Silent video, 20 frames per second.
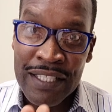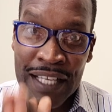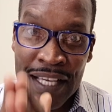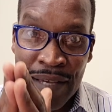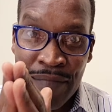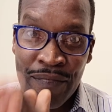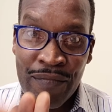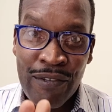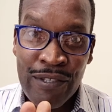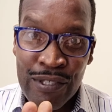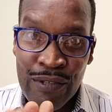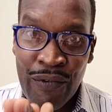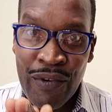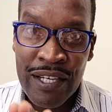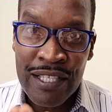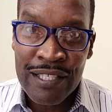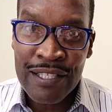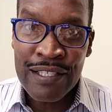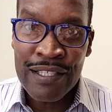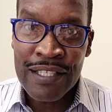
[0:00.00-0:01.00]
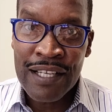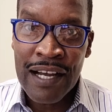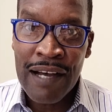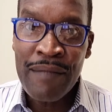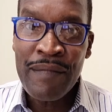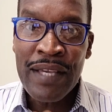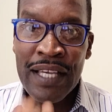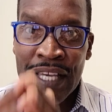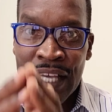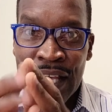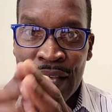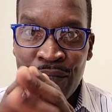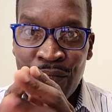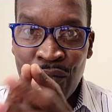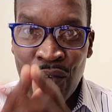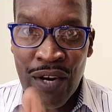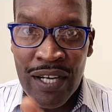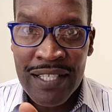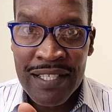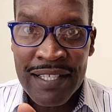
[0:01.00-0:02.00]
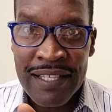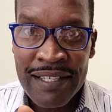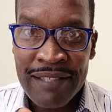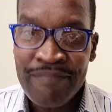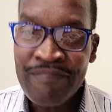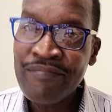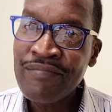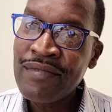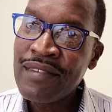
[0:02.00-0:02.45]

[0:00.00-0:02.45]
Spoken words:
Keep those questions coming. Keep watching.